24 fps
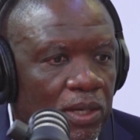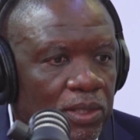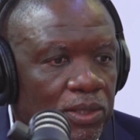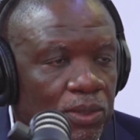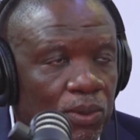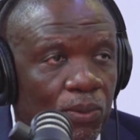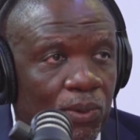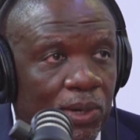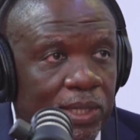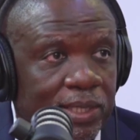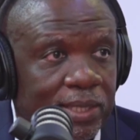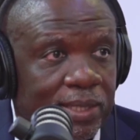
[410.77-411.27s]

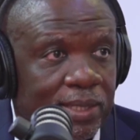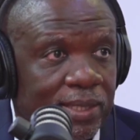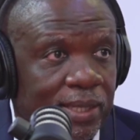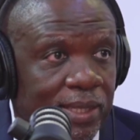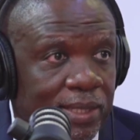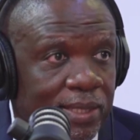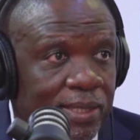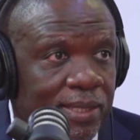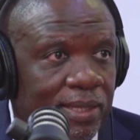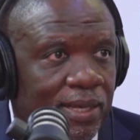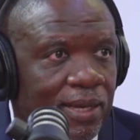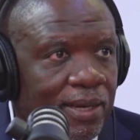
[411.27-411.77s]
towards
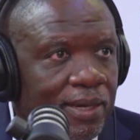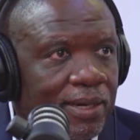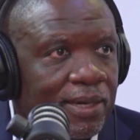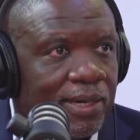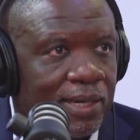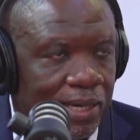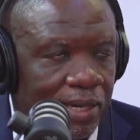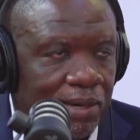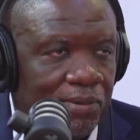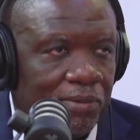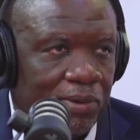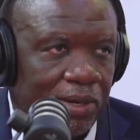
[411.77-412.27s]
this
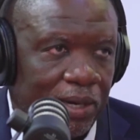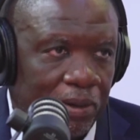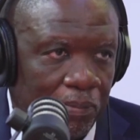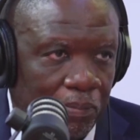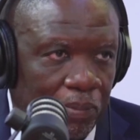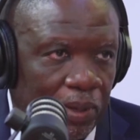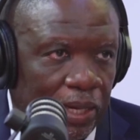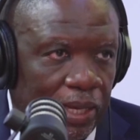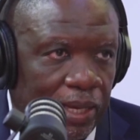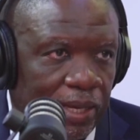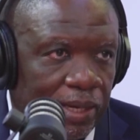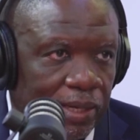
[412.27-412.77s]
recovery
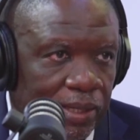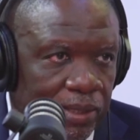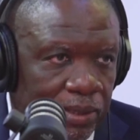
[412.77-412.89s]
plan.